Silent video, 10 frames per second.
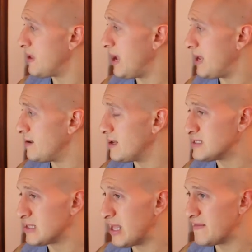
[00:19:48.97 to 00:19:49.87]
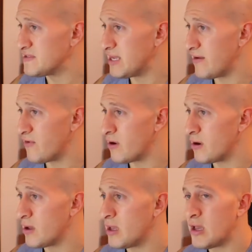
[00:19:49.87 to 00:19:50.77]
and it's a lifesaver.
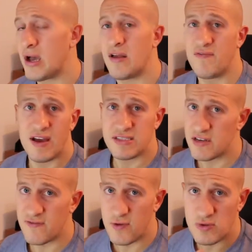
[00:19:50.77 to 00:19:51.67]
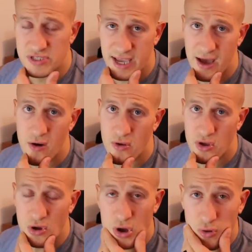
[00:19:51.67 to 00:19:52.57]
Invest in a food scale. You
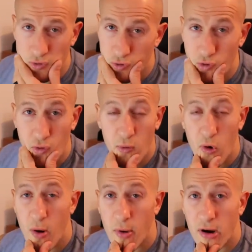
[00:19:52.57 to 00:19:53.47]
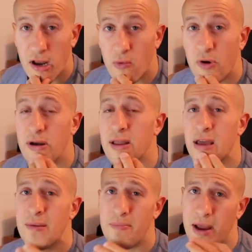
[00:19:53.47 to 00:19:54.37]
can go to Walmart and get one.
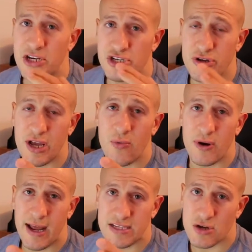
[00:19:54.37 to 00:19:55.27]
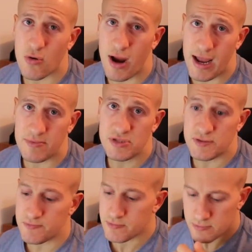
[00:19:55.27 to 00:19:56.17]
Make sure you get one that has grams.
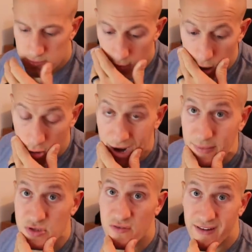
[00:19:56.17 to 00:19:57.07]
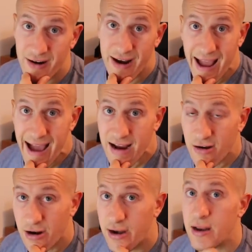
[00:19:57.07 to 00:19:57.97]
Grams are very
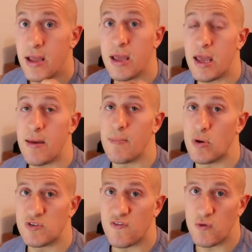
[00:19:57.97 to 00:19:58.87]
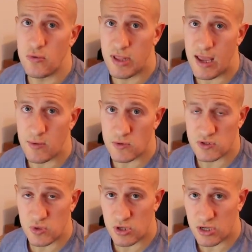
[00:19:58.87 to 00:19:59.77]
accurate, and most food labels,
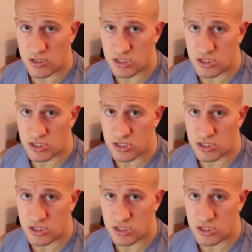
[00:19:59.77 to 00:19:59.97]
when you look at the